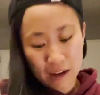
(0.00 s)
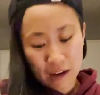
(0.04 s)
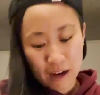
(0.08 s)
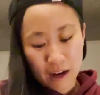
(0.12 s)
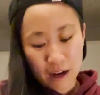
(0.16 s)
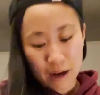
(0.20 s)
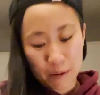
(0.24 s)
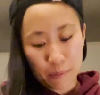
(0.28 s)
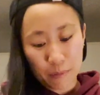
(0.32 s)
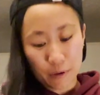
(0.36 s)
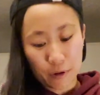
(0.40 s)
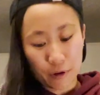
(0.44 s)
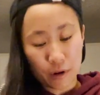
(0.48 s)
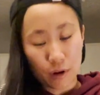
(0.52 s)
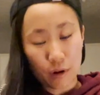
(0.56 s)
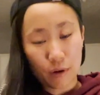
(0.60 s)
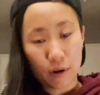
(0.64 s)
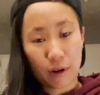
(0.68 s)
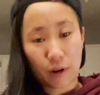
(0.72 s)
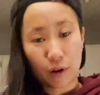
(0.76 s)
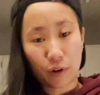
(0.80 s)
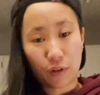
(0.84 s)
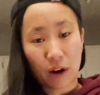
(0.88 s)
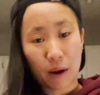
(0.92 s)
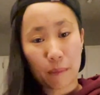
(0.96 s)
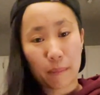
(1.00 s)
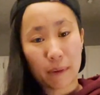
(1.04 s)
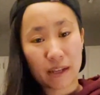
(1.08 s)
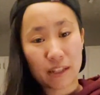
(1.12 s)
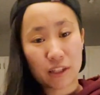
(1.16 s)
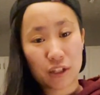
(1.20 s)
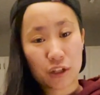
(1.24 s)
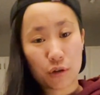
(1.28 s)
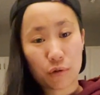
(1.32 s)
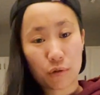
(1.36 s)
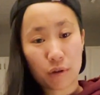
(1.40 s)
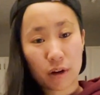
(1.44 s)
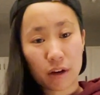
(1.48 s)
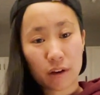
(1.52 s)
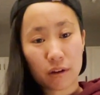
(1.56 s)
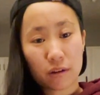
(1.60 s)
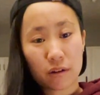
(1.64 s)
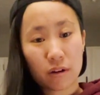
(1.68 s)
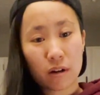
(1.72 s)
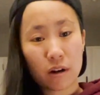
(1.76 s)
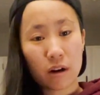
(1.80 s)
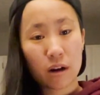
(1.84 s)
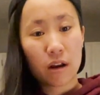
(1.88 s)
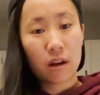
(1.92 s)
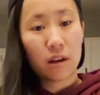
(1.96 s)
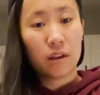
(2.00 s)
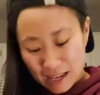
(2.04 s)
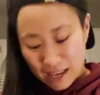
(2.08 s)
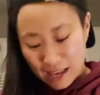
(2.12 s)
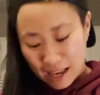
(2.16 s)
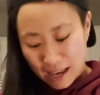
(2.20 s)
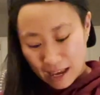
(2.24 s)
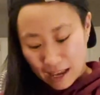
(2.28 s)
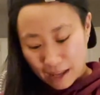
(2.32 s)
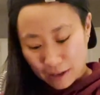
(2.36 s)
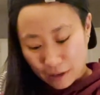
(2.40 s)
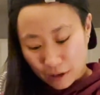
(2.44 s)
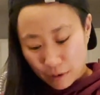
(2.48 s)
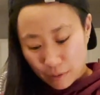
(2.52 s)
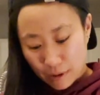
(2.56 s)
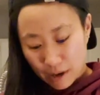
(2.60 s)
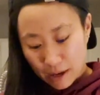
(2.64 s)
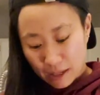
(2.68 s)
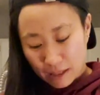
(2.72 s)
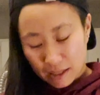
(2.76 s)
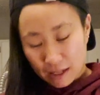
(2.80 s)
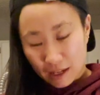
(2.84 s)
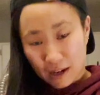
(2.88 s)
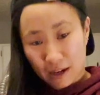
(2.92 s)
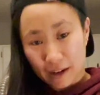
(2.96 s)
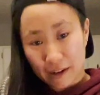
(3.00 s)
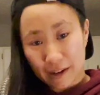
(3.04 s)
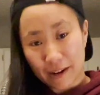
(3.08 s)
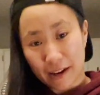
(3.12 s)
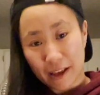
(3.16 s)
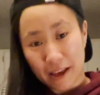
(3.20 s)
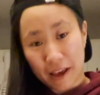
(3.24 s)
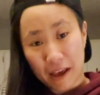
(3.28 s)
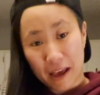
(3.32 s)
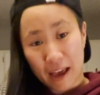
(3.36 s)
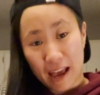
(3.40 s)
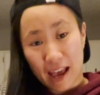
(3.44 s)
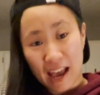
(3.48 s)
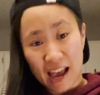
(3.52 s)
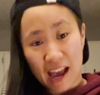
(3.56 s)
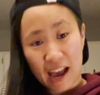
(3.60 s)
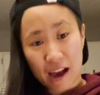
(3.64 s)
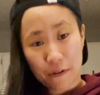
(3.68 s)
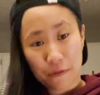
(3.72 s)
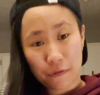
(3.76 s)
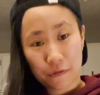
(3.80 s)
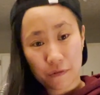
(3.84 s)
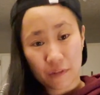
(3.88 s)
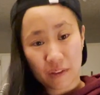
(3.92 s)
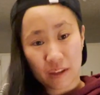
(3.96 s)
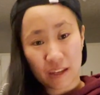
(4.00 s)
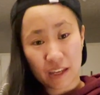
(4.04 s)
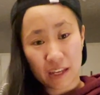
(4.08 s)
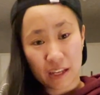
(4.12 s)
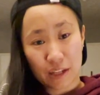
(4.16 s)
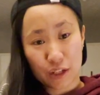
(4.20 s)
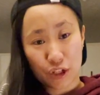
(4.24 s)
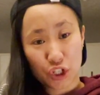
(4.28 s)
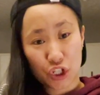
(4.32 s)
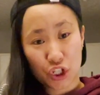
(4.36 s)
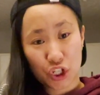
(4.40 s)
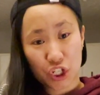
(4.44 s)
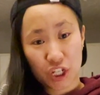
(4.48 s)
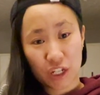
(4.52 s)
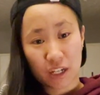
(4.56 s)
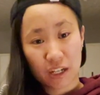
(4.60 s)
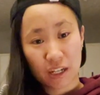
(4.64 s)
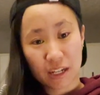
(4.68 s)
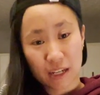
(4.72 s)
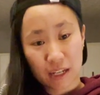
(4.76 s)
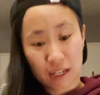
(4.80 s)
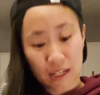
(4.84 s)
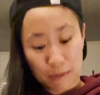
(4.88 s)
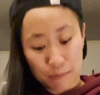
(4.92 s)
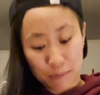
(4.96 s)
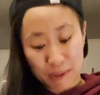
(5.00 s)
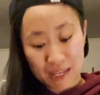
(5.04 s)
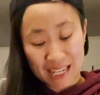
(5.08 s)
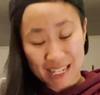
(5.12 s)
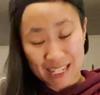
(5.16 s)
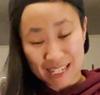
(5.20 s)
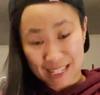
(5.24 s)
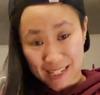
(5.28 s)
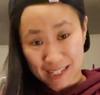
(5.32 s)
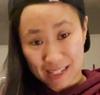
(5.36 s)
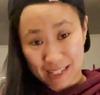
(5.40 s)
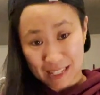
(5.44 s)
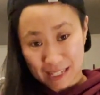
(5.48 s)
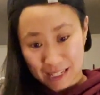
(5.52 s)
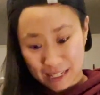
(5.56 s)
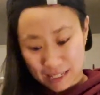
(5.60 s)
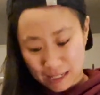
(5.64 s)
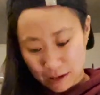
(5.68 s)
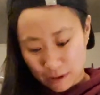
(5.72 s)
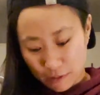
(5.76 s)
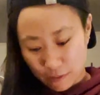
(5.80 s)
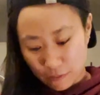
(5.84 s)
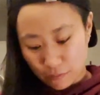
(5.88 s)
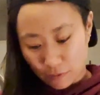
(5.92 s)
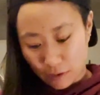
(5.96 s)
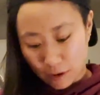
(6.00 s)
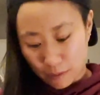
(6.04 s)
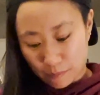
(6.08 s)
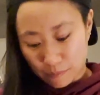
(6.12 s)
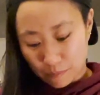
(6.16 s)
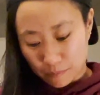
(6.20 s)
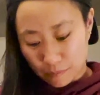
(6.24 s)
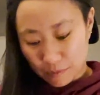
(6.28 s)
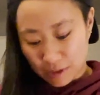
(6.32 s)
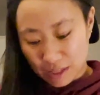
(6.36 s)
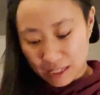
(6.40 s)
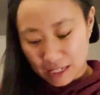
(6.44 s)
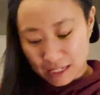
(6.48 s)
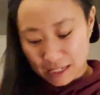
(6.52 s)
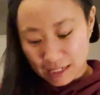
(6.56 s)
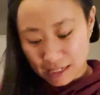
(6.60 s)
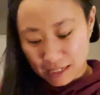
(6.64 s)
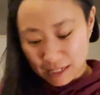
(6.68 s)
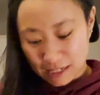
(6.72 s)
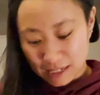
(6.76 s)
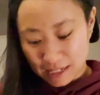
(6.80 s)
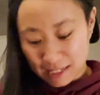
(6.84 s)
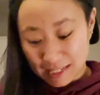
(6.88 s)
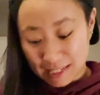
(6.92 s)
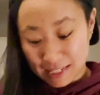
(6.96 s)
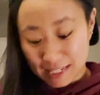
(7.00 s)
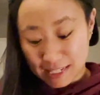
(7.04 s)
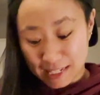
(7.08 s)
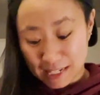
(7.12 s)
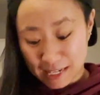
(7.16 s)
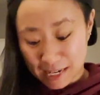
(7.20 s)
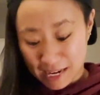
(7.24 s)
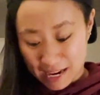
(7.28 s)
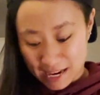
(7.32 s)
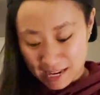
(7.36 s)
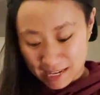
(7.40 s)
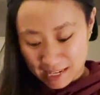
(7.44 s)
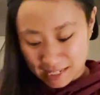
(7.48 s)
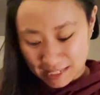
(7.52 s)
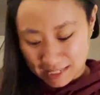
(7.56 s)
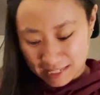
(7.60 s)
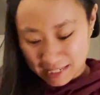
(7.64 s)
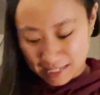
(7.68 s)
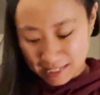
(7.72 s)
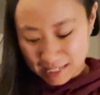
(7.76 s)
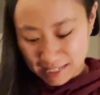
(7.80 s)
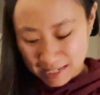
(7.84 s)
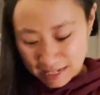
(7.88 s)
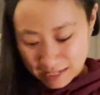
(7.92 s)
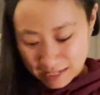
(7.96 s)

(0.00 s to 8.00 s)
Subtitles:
I'm gonna go ahead and grab my dough cutter and go ahead and cut 1/2-inch pieces from these snakes.